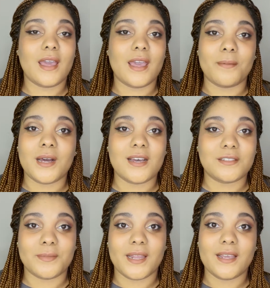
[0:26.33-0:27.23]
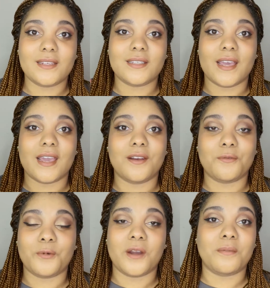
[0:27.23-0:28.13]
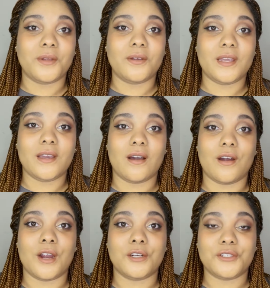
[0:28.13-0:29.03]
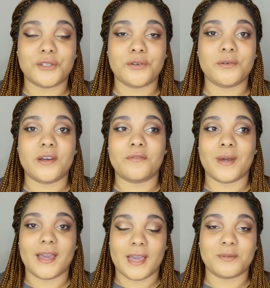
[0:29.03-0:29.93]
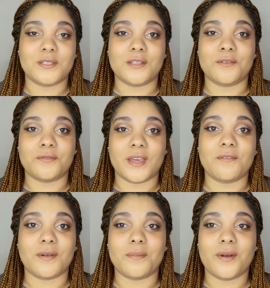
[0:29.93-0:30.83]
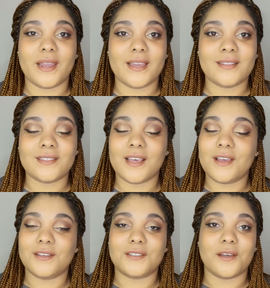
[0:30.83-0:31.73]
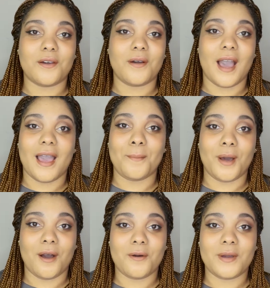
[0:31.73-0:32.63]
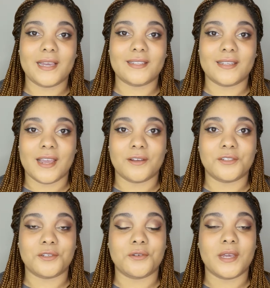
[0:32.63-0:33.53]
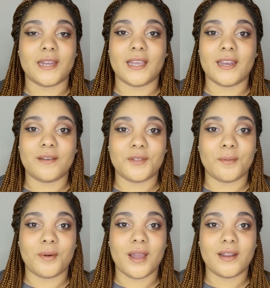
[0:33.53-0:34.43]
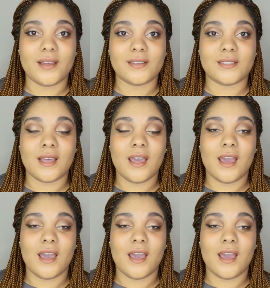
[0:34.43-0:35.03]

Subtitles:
M Cosmetics and Rare Beauty are two of my absolute favorite brands, so I'm always down to get any of their products.